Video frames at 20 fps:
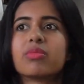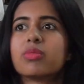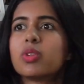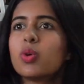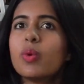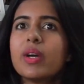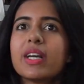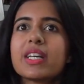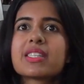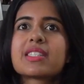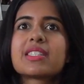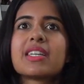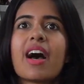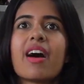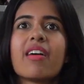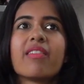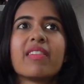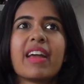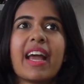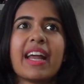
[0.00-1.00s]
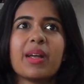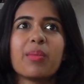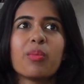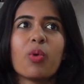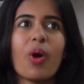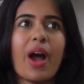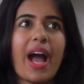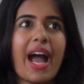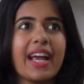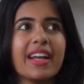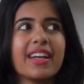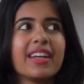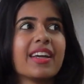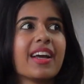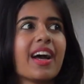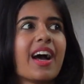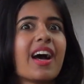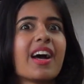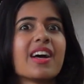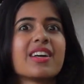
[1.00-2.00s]
doing stuff, getting more
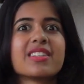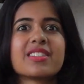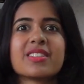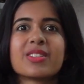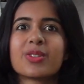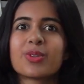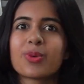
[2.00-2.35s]
ideas,